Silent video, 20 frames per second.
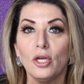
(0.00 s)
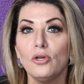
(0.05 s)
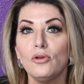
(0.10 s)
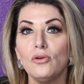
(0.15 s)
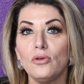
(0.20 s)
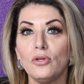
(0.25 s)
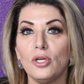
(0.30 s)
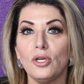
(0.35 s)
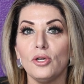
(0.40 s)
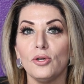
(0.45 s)

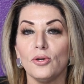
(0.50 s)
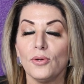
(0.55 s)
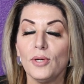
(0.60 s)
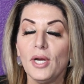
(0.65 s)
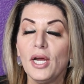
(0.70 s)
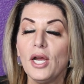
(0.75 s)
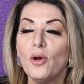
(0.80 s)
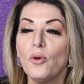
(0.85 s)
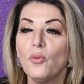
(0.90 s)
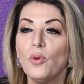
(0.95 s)
Who knew?
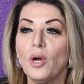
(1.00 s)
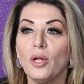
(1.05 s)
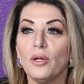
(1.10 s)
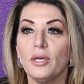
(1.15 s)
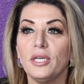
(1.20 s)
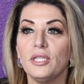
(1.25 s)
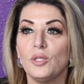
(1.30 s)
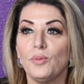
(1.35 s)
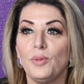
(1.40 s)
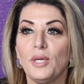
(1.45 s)
Well,
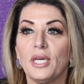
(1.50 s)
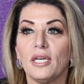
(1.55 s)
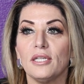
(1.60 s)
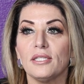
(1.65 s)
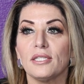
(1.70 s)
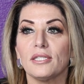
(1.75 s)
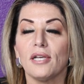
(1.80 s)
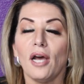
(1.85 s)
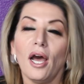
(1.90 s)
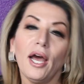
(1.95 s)
it's
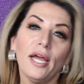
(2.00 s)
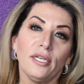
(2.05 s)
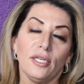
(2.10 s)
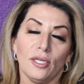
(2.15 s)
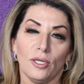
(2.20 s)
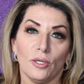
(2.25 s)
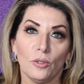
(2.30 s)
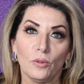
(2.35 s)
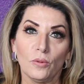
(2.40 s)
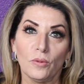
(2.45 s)
because God
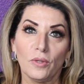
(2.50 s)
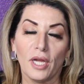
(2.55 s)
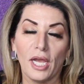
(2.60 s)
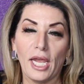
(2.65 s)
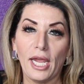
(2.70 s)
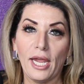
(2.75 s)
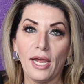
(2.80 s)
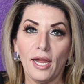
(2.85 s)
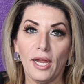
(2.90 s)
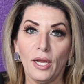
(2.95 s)
knew.
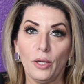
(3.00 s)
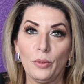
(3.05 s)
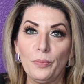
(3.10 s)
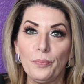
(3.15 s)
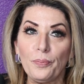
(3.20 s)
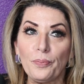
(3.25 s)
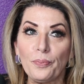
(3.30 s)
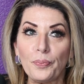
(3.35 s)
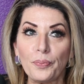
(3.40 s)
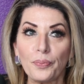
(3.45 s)
And
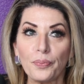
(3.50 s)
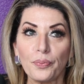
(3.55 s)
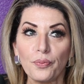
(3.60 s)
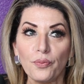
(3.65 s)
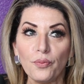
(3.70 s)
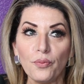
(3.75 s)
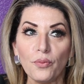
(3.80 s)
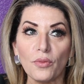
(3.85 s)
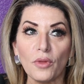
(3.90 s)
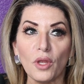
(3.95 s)

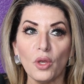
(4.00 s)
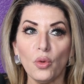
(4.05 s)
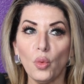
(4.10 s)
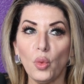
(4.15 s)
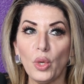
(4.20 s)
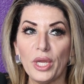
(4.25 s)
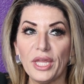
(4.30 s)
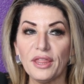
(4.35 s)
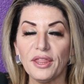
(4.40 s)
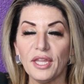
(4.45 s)

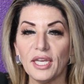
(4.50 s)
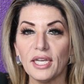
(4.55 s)
we